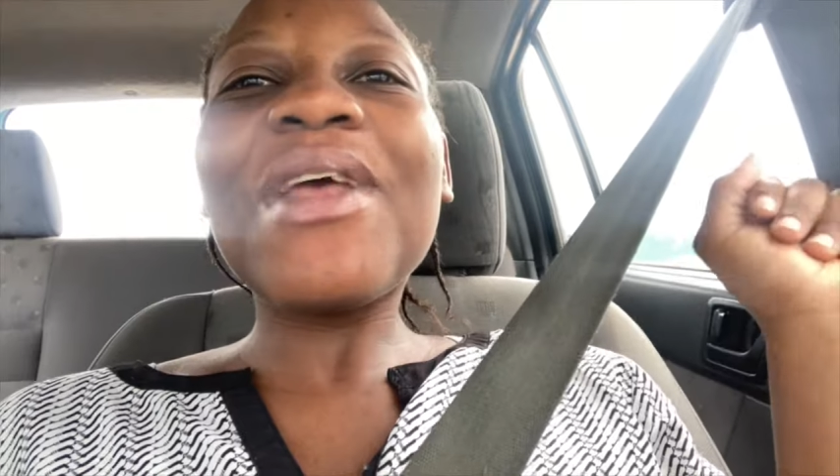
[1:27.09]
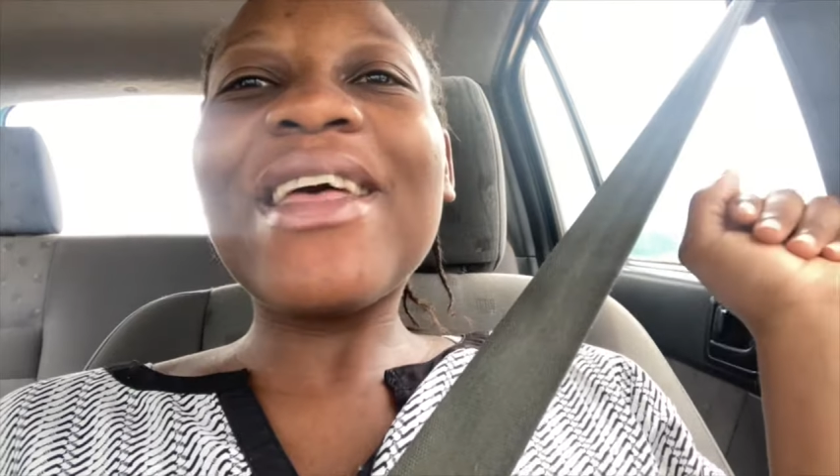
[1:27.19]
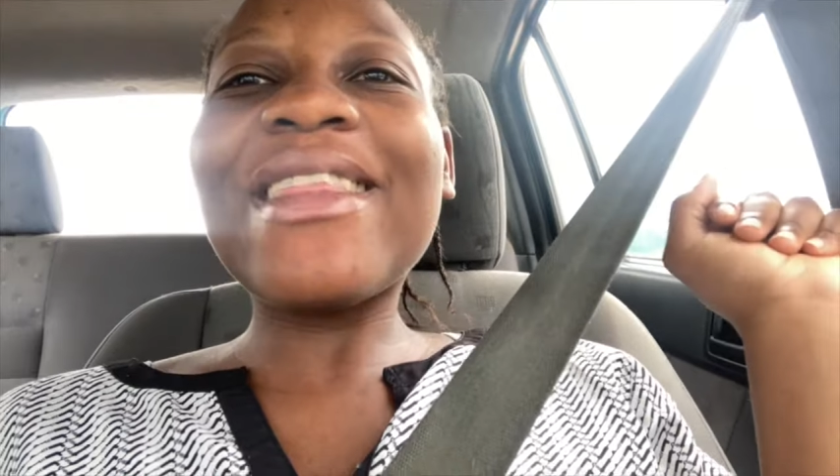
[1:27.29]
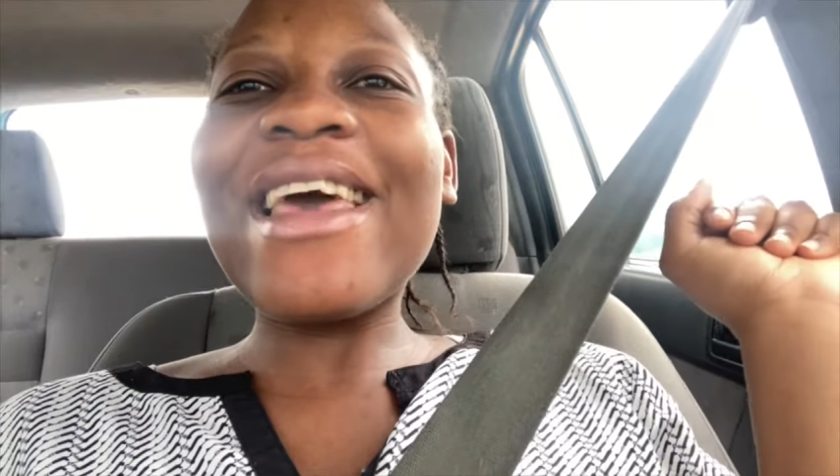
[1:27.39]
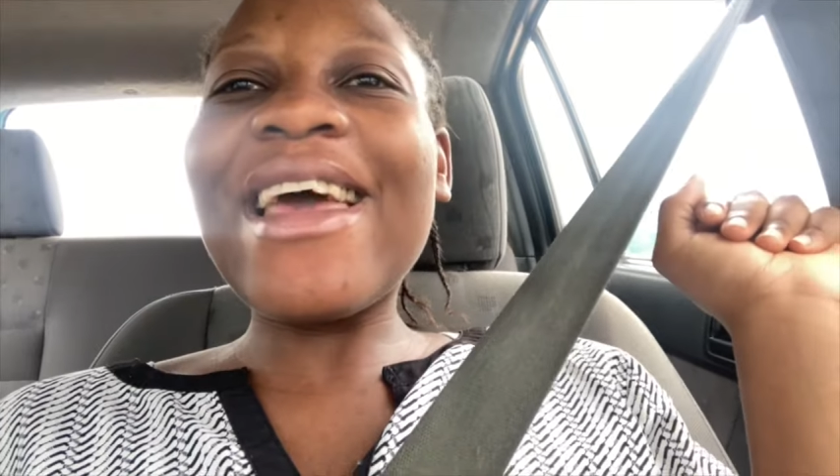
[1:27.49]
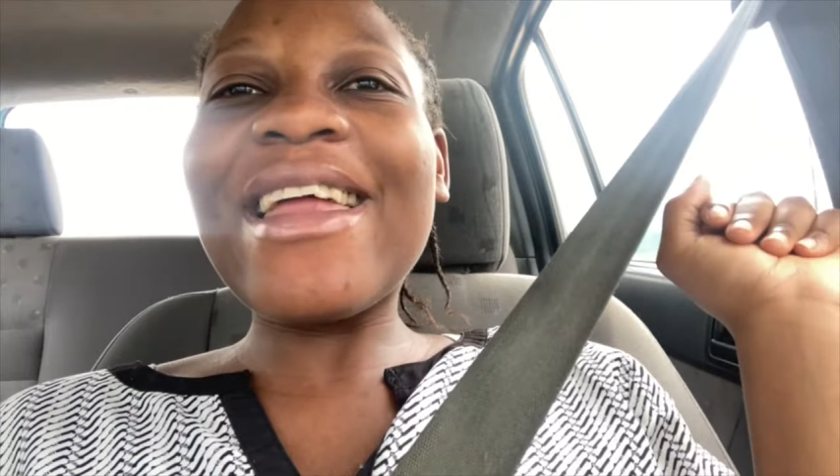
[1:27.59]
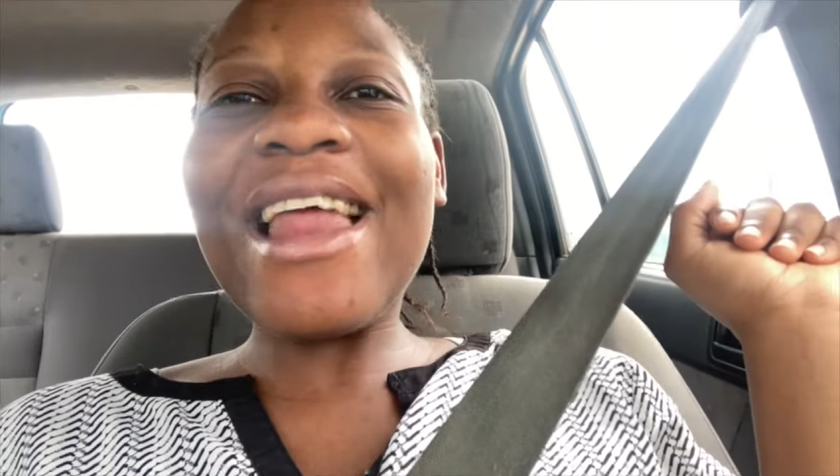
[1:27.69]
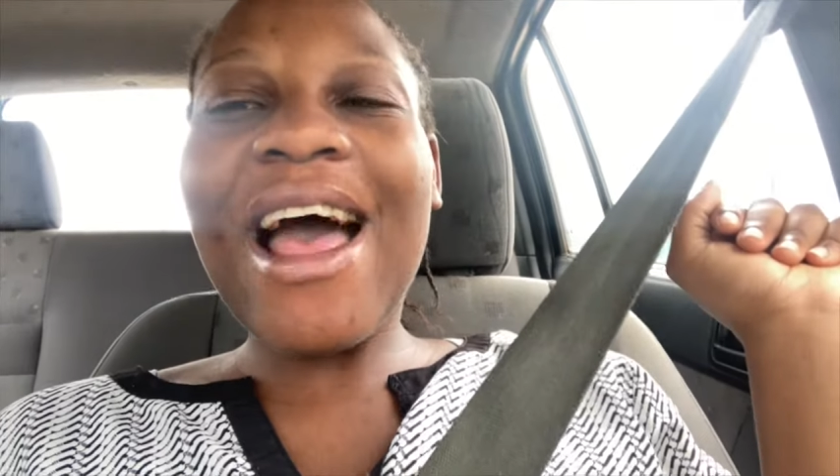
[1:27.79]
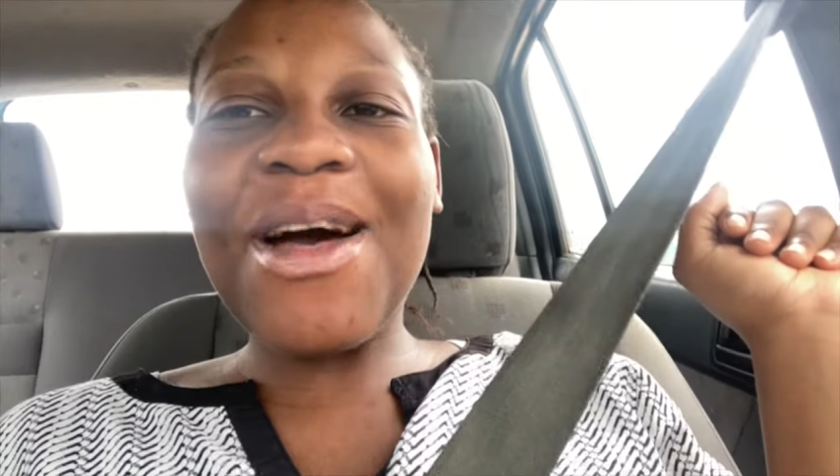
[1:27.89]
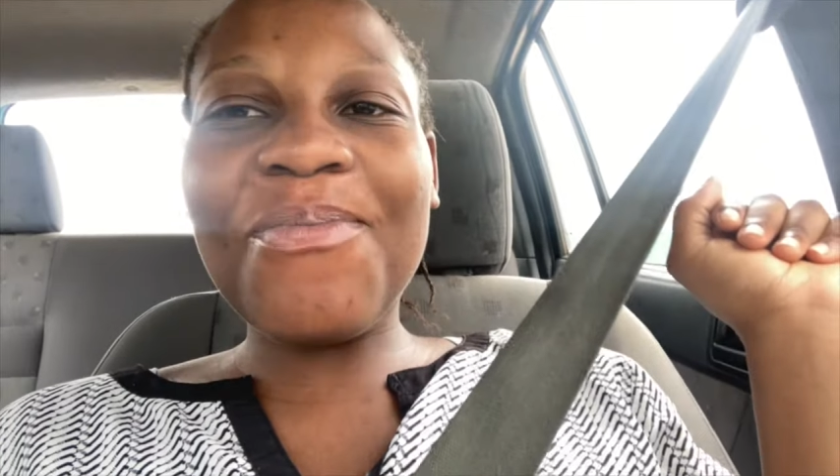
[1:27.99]
and
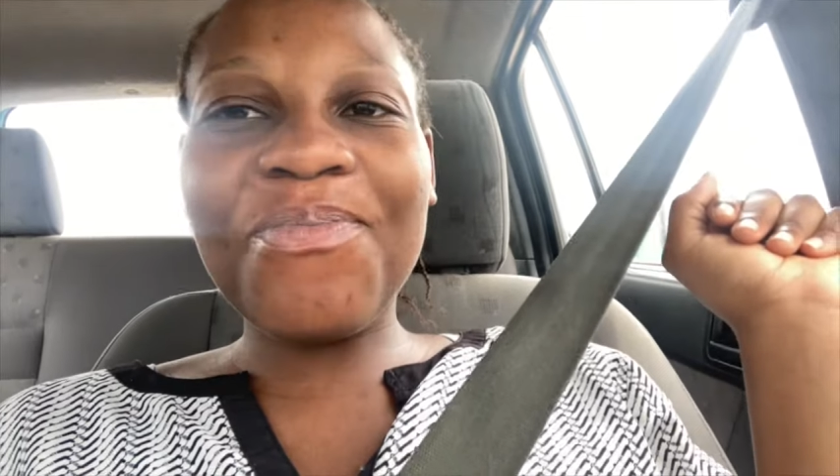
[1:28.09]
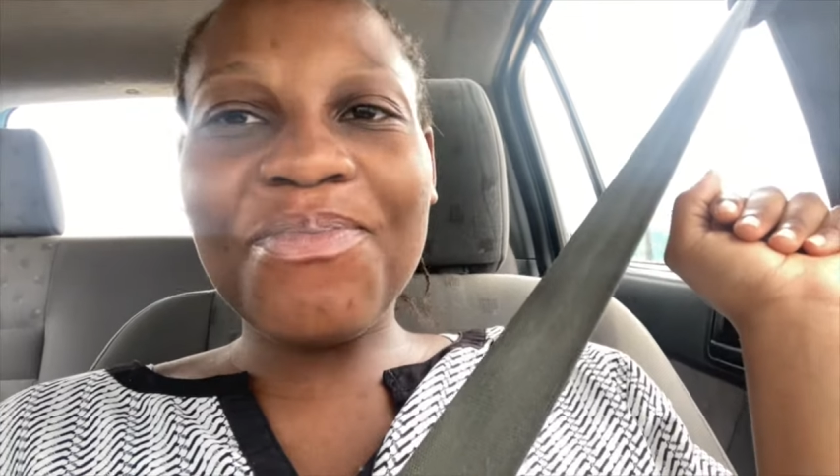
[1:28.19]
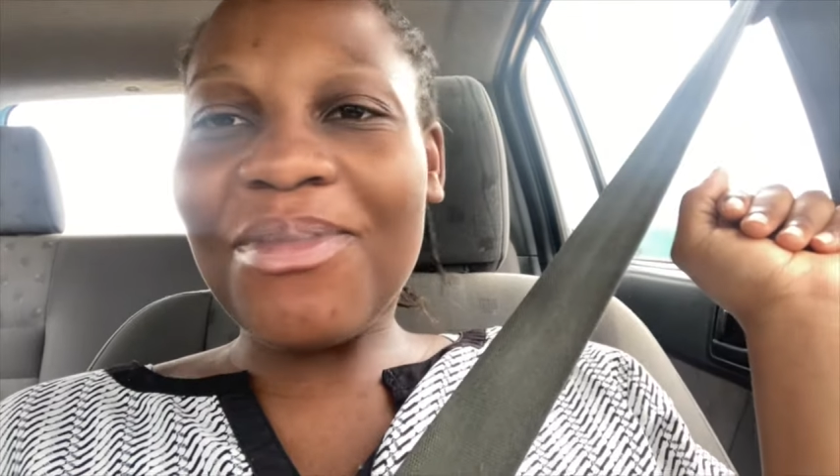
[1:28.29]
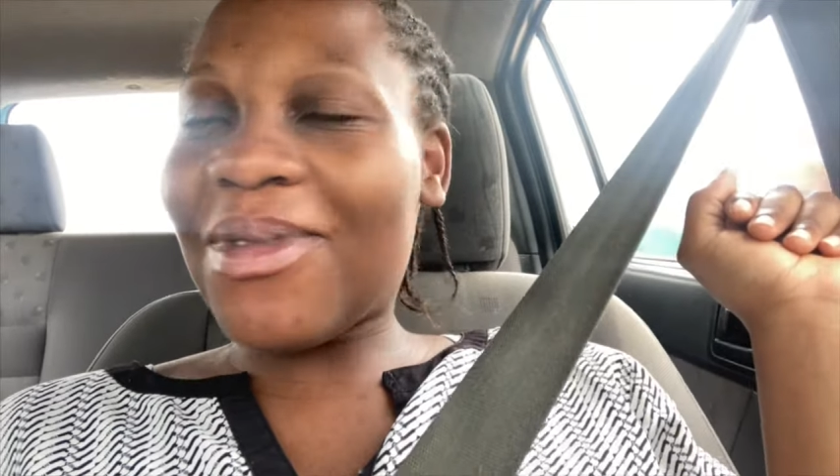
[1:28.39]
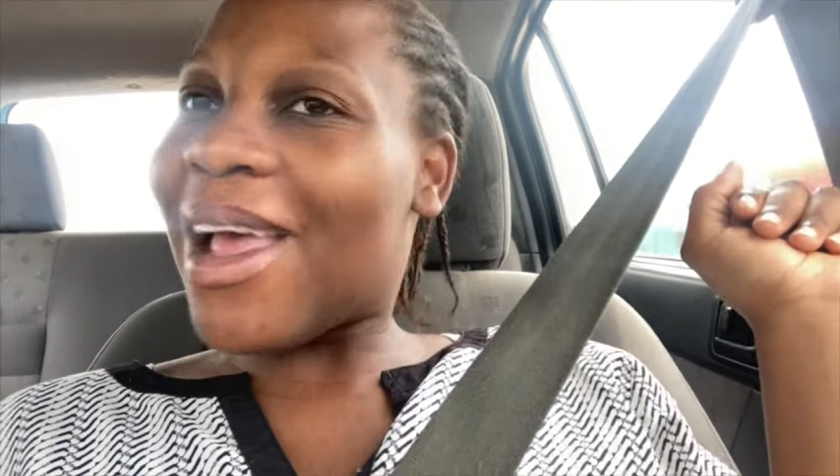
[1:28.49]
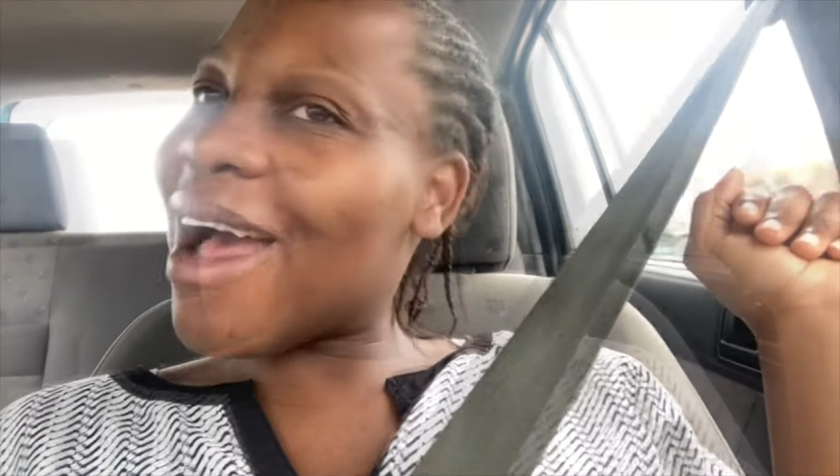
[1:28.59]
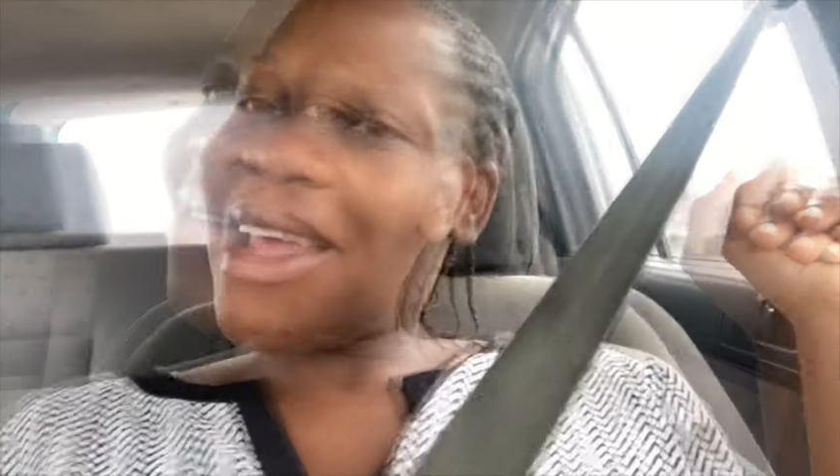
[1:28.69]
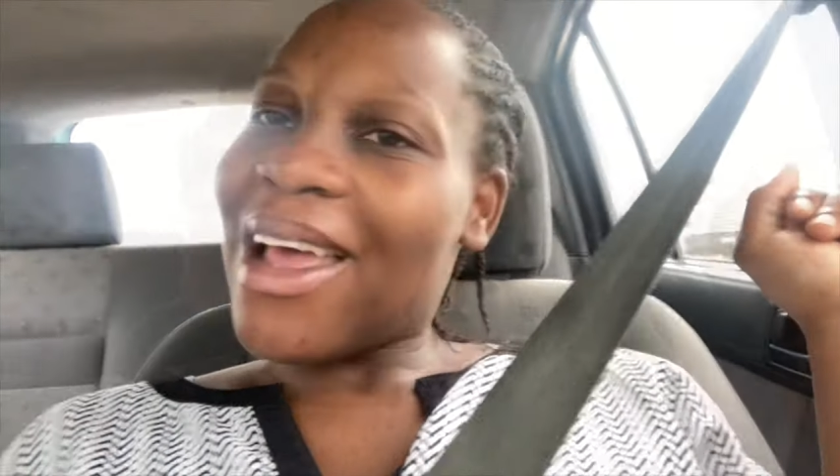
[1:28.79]
then yeah,